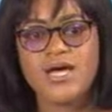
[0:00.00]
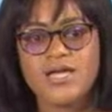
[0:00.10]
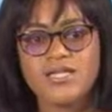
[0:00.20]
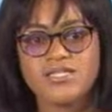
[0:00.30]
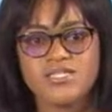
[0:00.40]

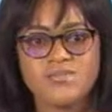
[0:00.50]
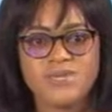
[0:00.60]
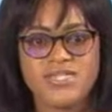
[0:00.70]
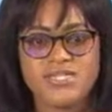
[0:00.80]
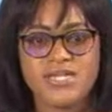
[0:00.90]

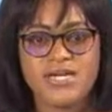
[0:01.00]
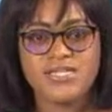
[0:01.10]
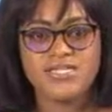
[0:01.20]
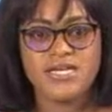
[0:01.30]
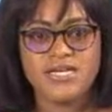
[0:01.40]
unsuspecting
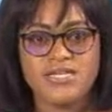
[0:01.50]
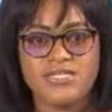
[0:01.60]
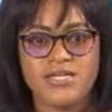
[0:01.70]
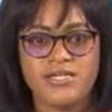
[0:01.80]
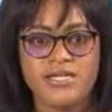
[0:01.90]
clients in his
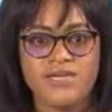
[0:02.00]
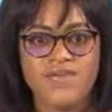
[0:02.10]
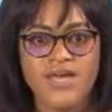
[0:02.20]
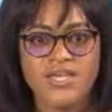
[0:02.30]
enclave.